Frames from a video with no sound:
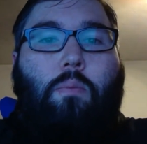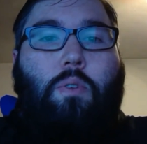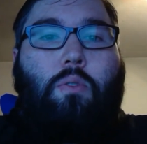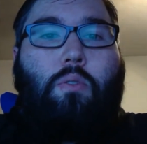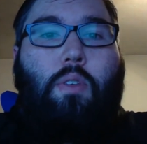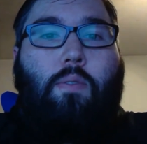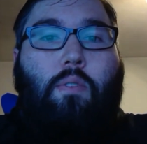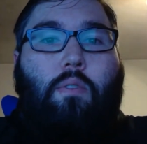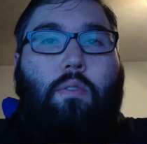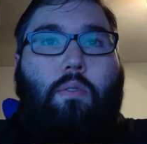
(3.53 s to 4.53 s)
Mr.
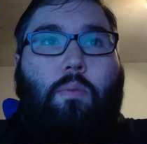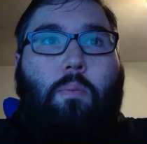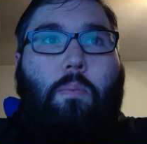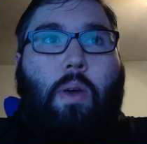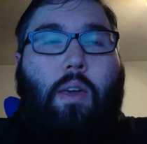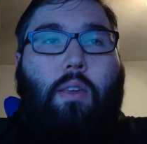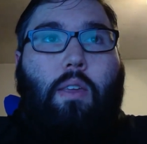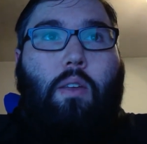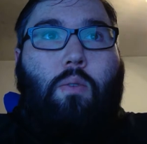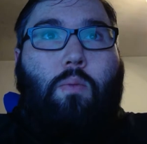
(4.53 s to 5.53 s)
Stevens back
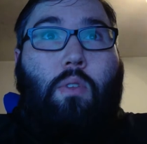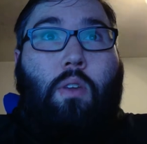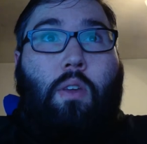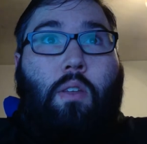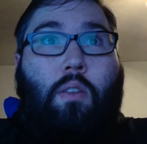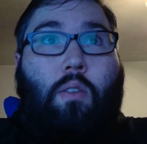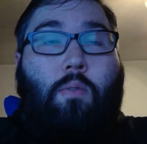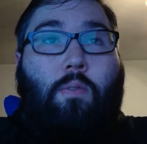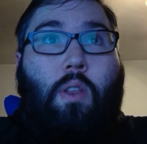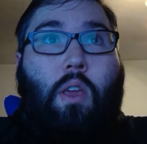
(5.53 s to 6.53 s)
again with
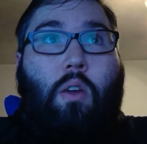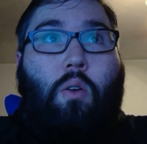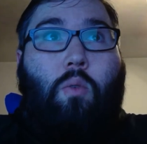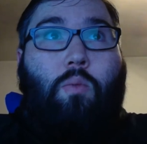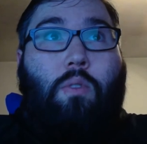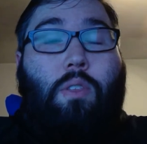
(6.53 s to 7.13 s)
another video.